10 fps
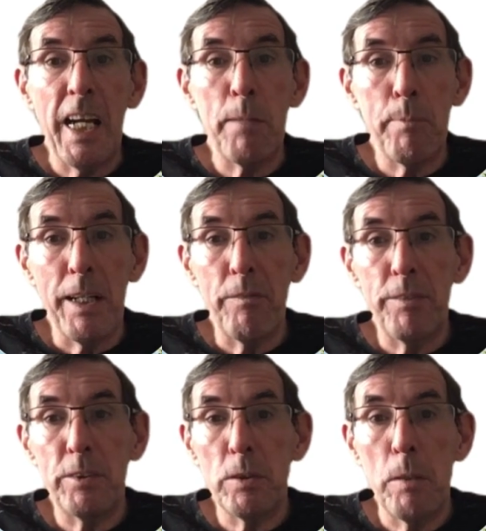a
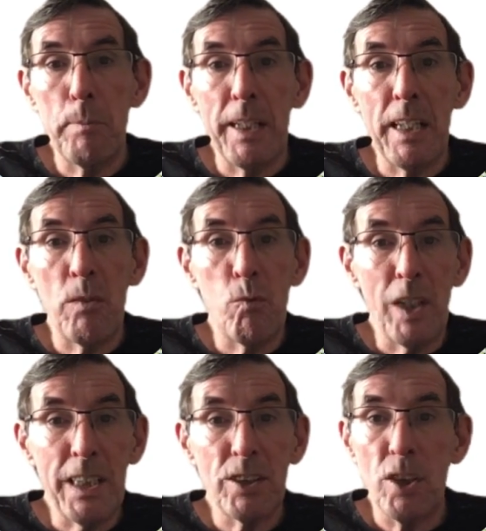minefield by a
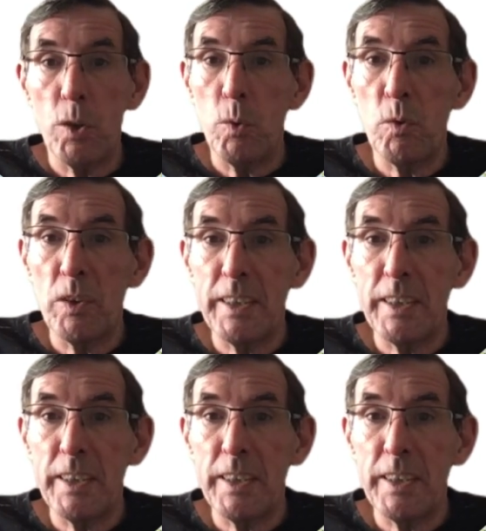writer who